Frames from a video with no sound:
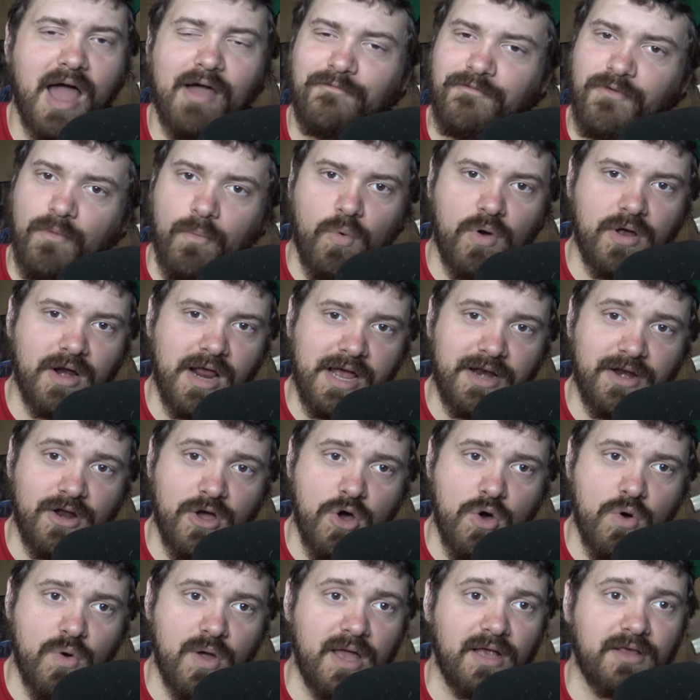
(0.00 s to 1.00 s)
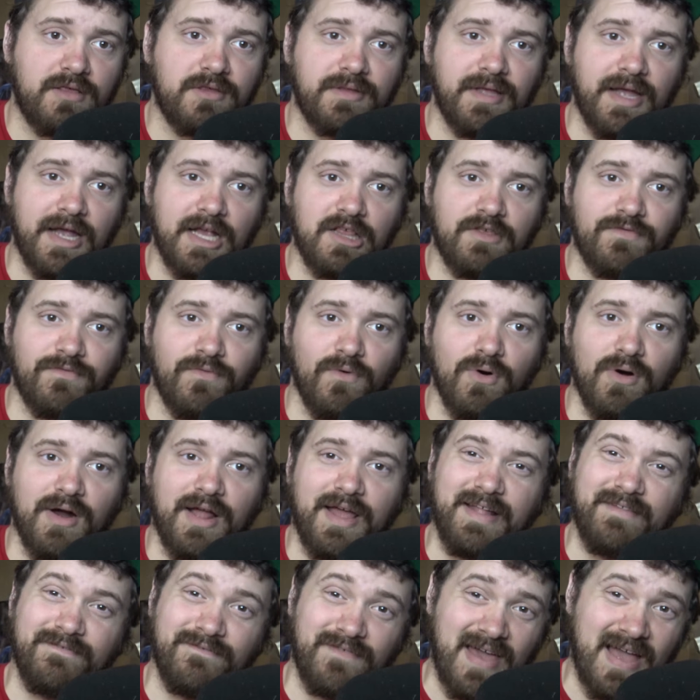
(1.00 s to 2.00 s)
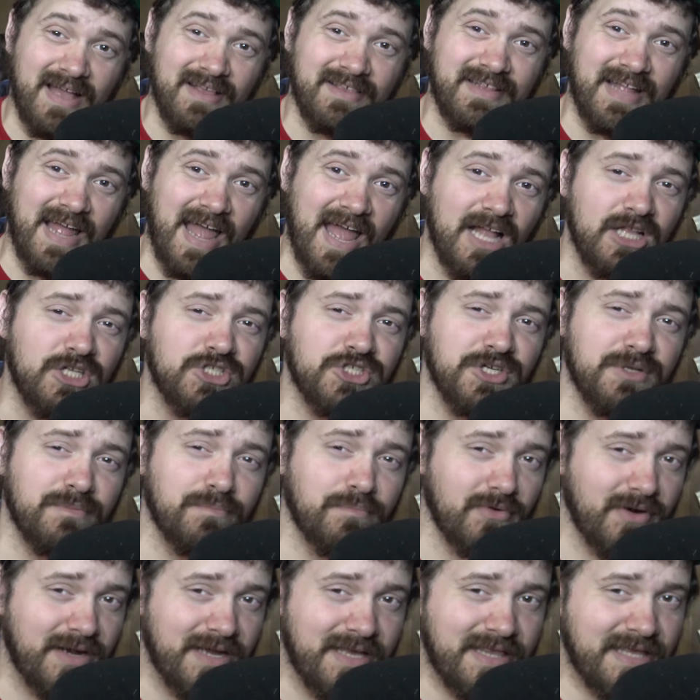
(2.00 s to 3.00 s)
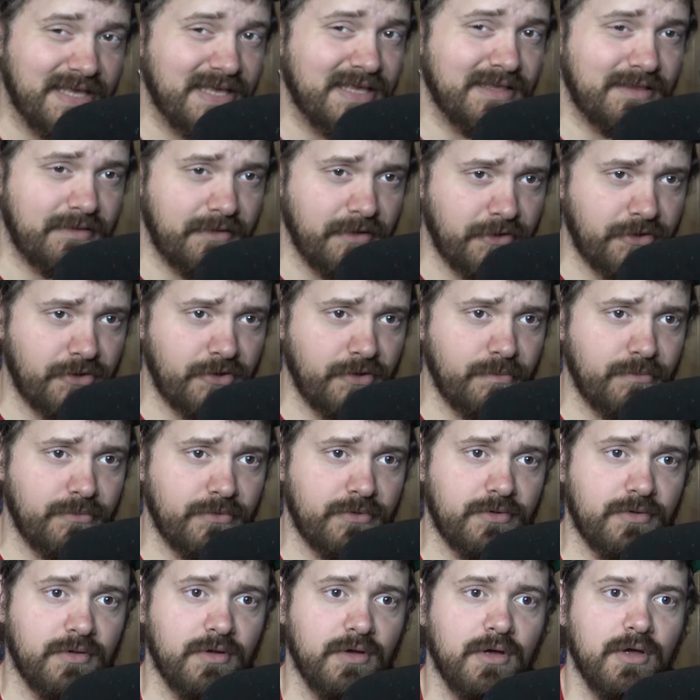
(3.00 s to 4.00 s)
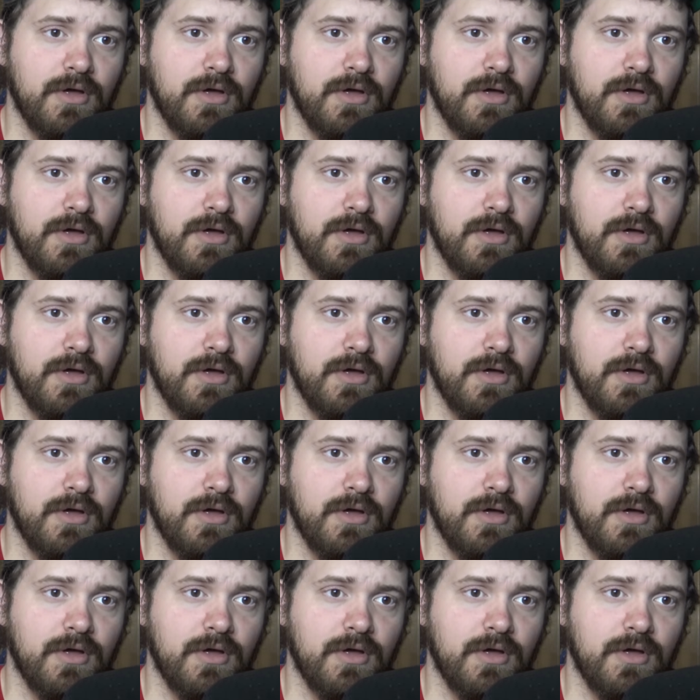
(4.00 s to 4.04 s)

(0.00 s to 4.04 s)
From what I know, it stands for Advanced Engine Breathing Systems,